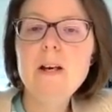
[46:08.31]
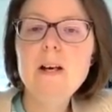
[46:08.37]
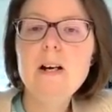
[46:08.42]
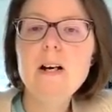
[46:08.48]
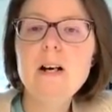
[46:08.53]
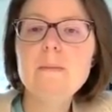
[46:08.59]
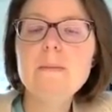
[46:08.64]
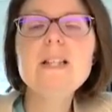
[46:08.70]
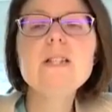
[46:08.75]

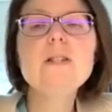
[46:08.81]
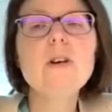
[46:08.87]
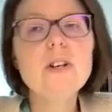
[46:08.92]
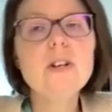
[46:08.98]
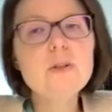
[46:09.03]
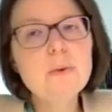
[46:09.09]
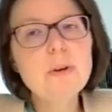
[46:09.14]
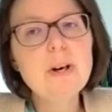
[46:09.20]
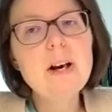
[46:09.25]
as
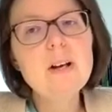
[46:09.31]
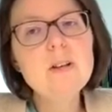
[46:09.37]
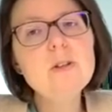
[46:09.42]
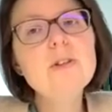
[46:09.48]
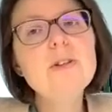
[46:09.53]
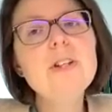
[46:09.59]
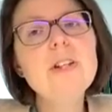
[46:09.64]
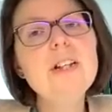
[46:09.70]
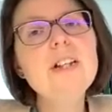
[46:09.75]
long as we're not
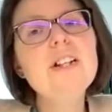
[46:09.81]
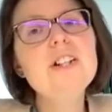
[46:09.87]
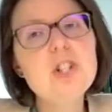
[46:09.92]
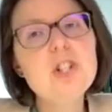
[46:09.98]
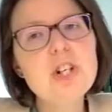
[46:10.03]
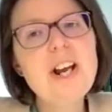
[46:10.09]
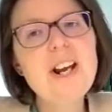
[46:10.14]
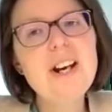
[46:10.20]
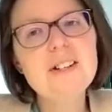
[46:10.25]
looking in a
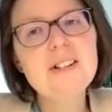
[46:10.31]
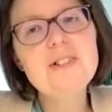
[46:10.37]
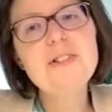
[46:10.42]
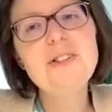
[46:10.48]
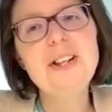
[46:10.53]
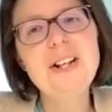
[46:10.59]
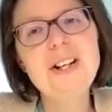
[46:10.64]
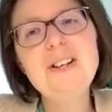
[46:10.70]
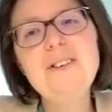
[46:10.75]
genetics
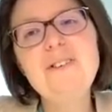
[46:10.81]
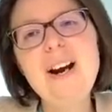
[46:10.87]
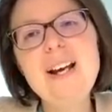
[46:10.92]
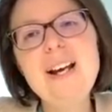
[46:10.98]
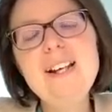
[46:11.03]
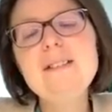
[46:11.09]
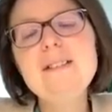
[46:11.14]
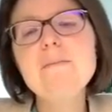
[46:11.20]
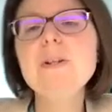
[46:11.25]
clinic, right?